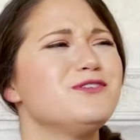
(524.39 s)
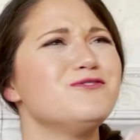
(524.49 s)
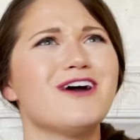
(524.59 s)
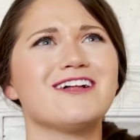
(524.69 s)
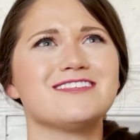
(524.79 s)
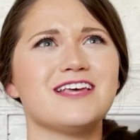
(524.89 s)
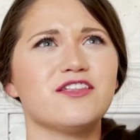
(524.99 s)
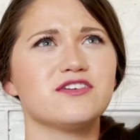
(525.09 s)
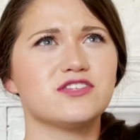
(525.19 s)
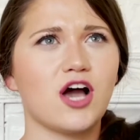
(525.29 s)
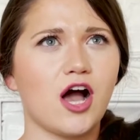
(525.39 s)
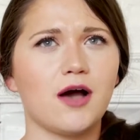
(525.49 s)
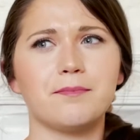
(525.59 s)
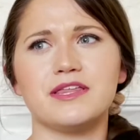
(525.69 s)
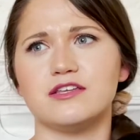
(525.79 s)
do not sell the
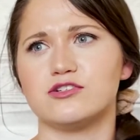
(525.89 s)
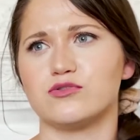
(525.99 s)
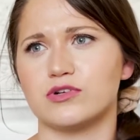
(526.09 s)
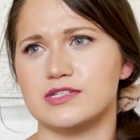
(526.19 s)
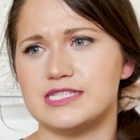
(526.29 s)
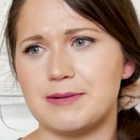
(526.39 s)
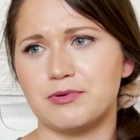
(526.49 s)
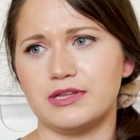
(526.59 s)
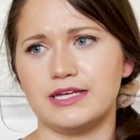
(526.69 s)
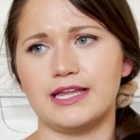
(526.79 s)
top and the shorts separately.